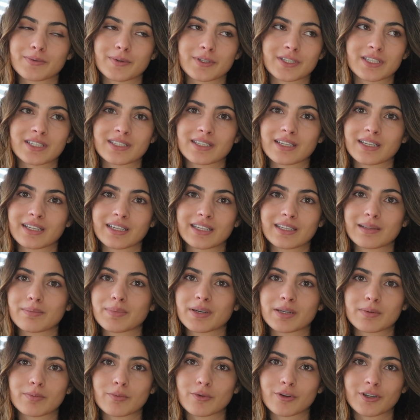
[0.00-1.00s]
which is a little
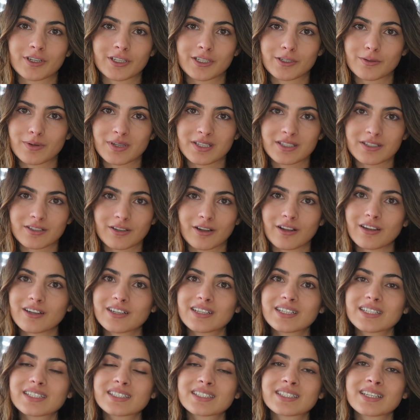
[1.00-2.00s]
bit more in US
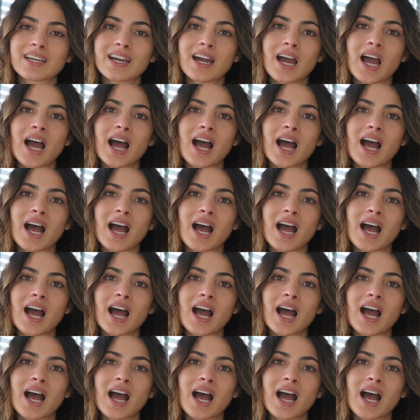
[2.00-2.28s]
dollars.